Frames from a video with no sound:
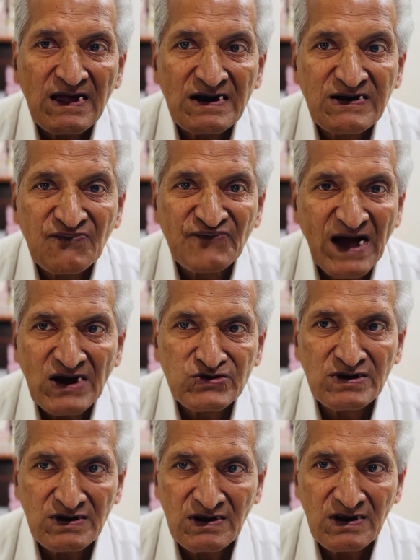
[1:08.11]

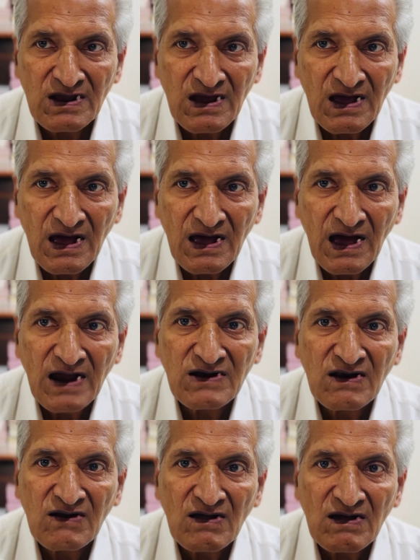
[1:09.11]
defection
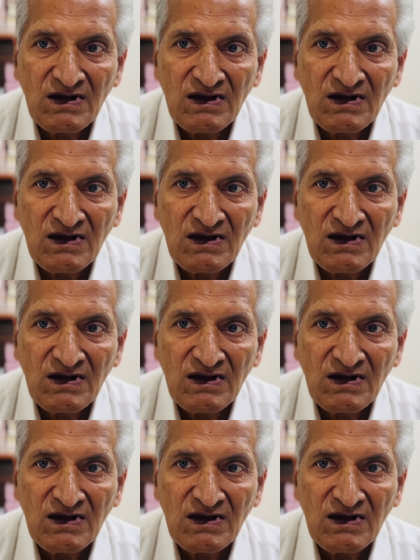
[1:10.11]
and